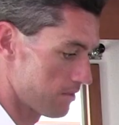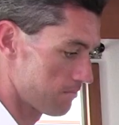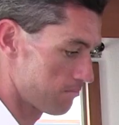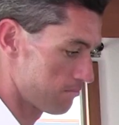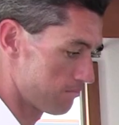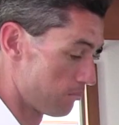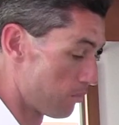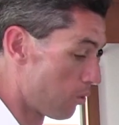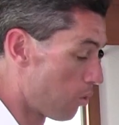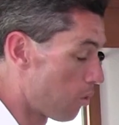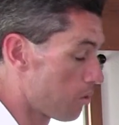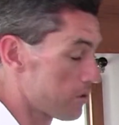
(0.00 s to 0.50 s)

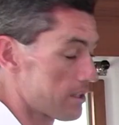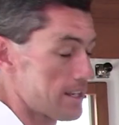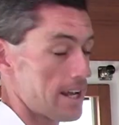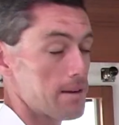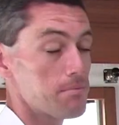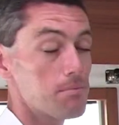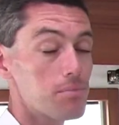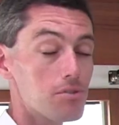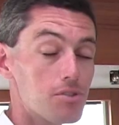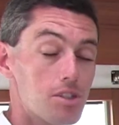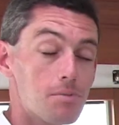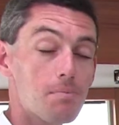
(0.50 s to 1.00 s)
more than
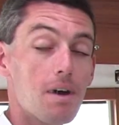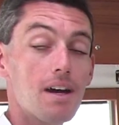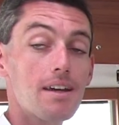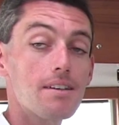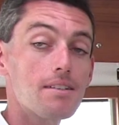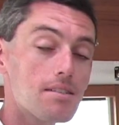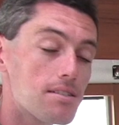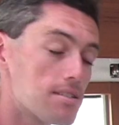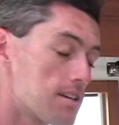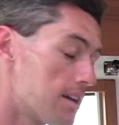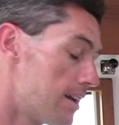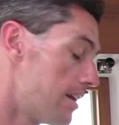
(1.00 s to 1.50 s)
ample
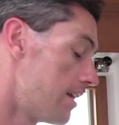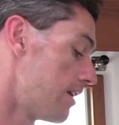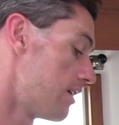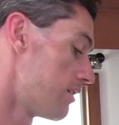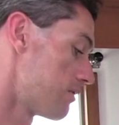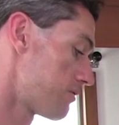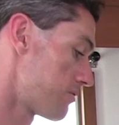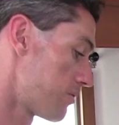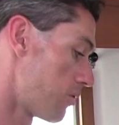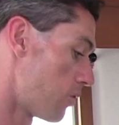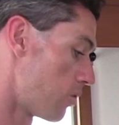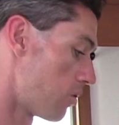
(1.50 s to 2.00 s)
space
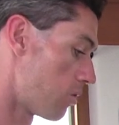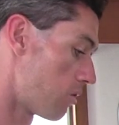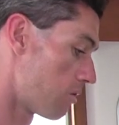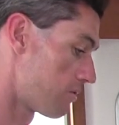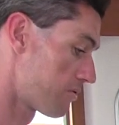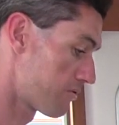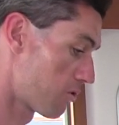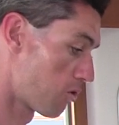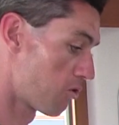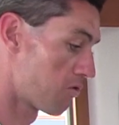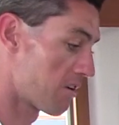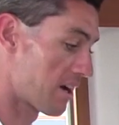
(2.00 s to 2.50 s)
for
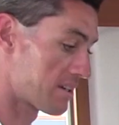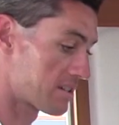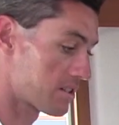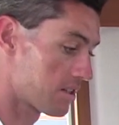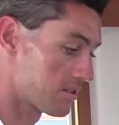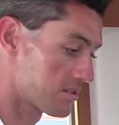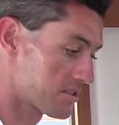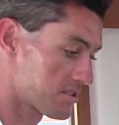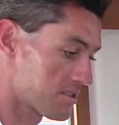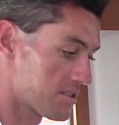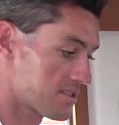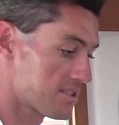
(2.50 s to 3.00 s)
4
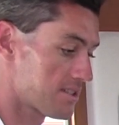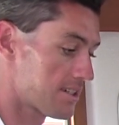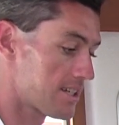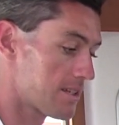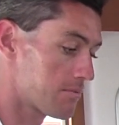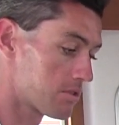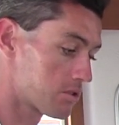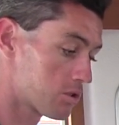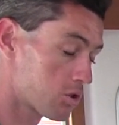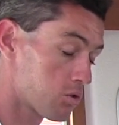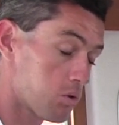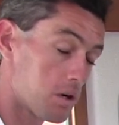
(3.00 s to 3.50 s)
adults to
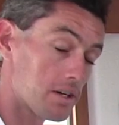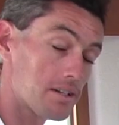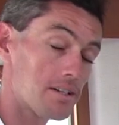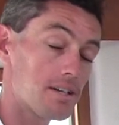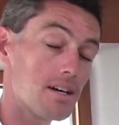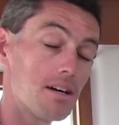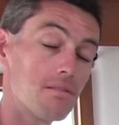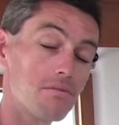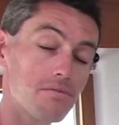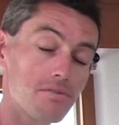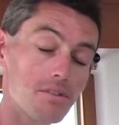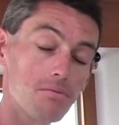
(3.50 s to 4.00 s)
sleep quite
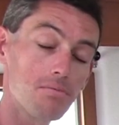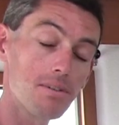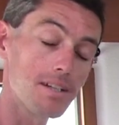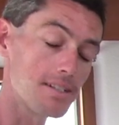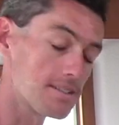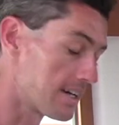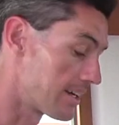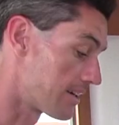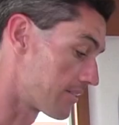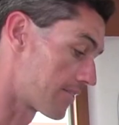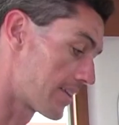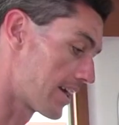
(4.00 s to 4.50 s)
comfortably
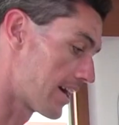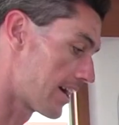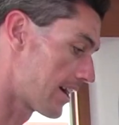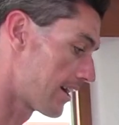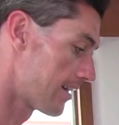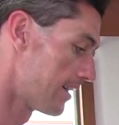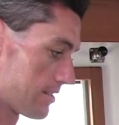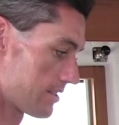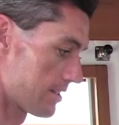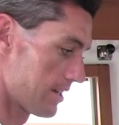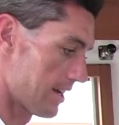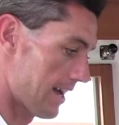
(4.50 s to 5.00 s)
down
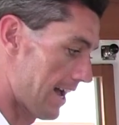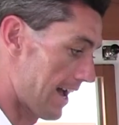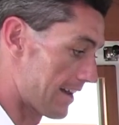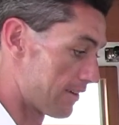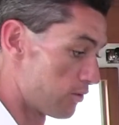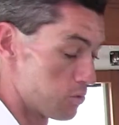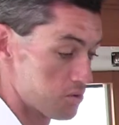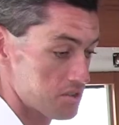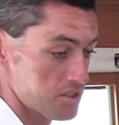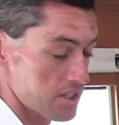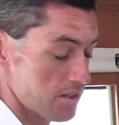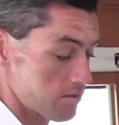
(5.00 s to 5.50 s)
there. And
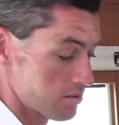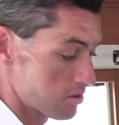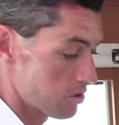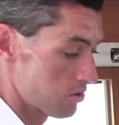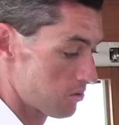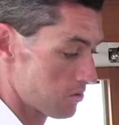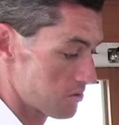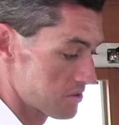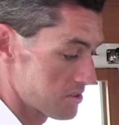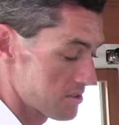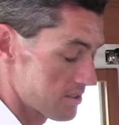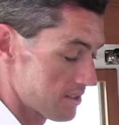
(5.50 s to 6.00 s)
also, of
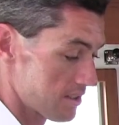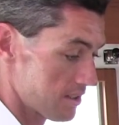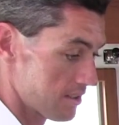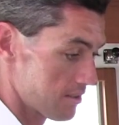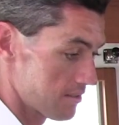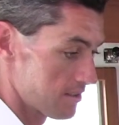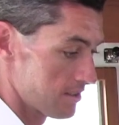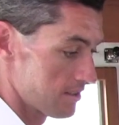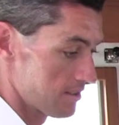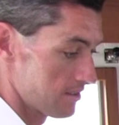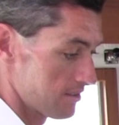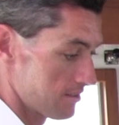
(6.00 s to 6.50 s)
course,
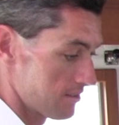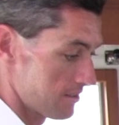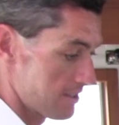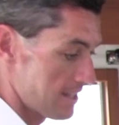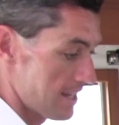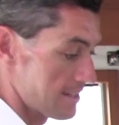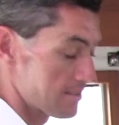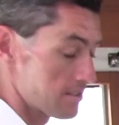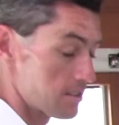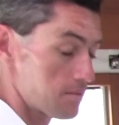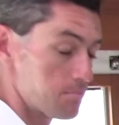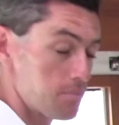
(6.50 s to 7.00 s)
the
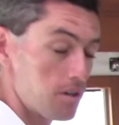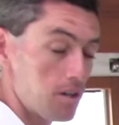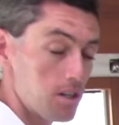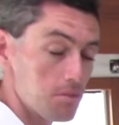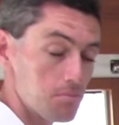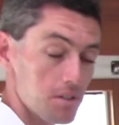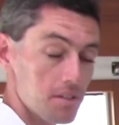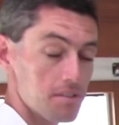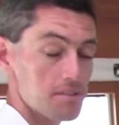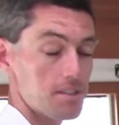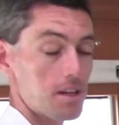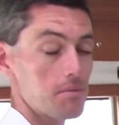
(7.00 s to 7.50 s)
end of the pipe
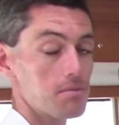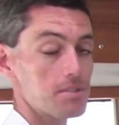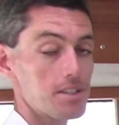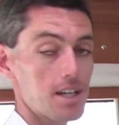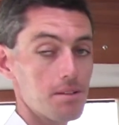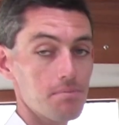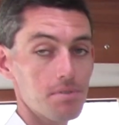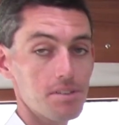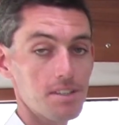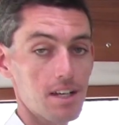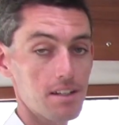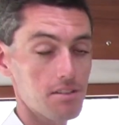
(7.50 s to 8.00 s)
burst doubles
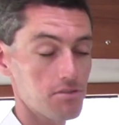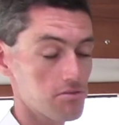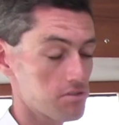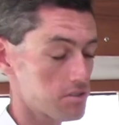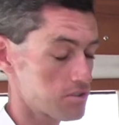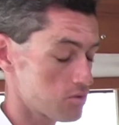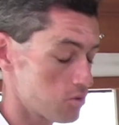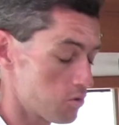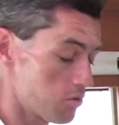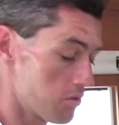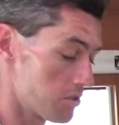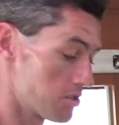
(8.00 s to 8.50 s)
up as extra
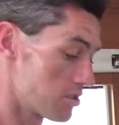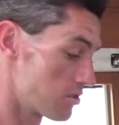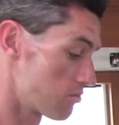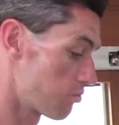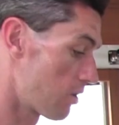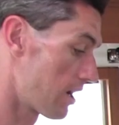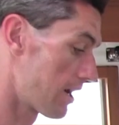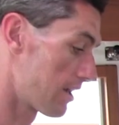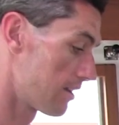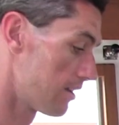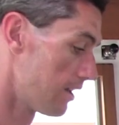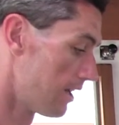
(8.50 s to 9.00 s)
storage as
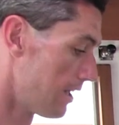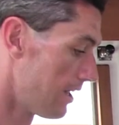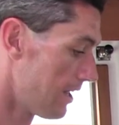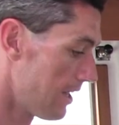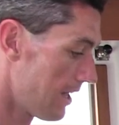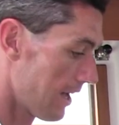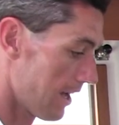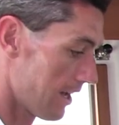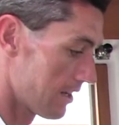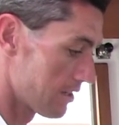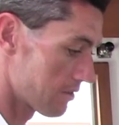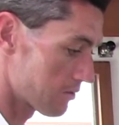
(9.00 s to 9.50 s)
well.
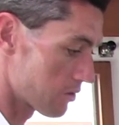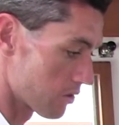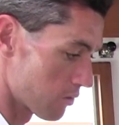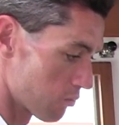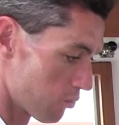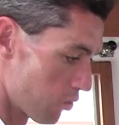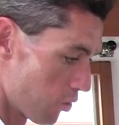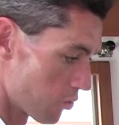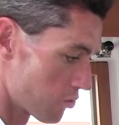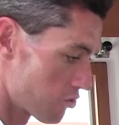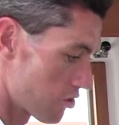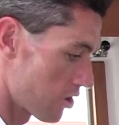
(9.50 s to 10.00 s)
You've got a
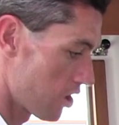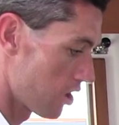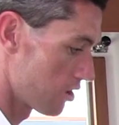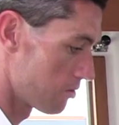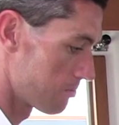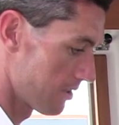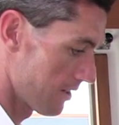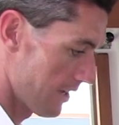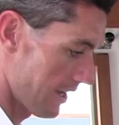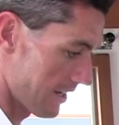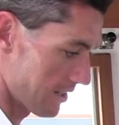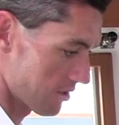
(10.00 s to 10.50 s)

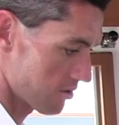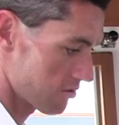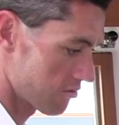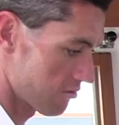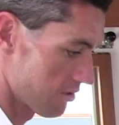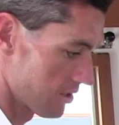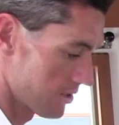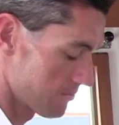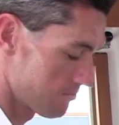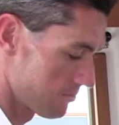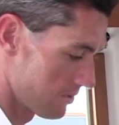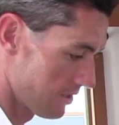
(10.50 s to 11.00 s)
wardrobe,
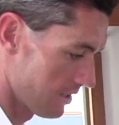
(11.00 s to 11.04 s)
extra